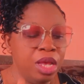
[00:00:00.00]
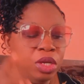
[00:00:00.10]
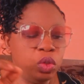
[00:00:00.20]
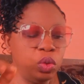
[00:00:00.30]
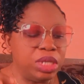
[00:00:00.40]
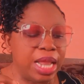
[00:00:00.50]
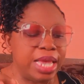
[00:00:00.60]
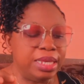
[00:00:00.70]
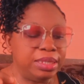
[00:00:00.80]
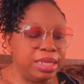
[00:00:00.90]

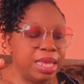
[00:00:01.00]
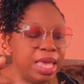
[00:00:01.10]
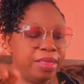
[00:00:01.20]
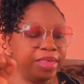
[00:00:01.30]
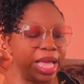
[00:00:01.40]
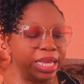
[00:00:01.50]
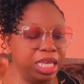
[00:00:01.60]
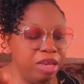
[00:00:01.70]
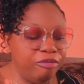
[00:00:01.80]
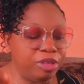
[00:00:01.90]
utilizing their
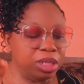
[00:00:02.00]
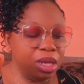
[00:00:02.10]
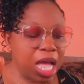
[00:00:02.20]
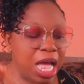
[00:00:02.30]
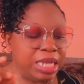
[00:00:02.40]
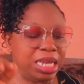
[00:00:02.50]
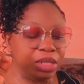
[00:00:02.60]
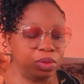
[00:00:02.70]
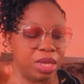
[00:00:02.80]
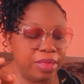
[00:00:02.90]
gift and
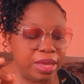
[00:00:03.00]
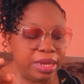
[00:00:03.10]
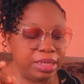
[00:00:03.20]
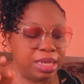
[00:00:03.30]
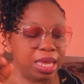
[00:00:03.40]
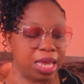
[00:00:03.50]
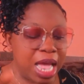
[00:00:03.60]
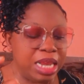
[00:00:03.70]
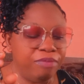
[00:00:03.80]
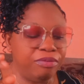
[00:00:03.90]
their togetherness
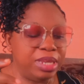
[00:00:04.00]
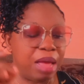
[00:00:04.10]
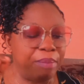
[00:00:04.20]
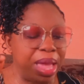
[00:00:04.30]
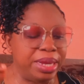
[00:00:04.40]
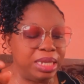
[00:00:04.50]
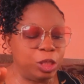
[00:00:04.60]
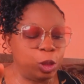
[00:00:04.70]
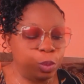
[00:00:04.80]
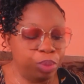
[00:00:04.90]
and even their mind and
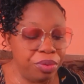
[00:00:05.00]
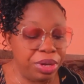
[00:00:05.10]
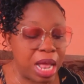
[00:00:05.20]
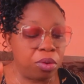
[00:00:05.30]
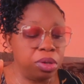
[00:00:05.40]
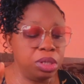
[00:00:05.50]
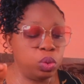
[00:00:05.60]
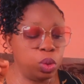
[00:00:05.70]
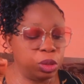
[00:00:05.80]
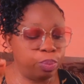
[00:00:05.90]
spirit according
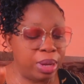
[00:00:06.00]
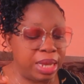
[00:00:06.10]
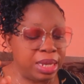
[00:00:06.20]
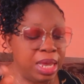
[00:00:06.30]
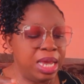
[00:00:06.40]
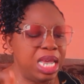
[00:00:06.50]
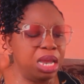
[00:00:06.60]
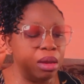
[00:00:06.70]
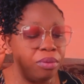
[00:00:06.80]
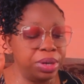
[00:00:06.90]
to His plan,
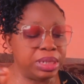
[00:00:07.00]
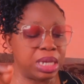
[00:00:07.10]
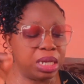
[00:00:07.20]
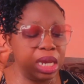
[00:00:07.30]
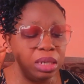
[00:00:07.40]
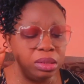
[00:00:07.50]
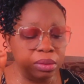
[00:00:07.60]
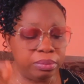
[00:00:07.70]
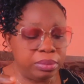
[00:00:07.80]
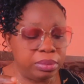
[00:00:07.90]
a greater
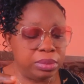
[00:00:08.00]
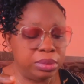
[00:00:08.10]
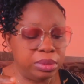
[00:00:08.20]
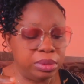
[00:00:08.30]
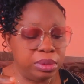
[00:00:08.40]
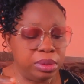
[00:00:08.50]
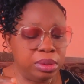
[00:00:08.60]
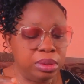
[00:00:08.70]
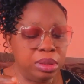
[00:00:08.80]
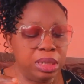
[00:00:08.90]
kingdom
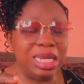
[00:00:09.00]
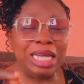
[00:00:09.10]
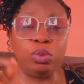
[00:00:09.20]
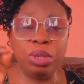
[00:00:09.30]
that will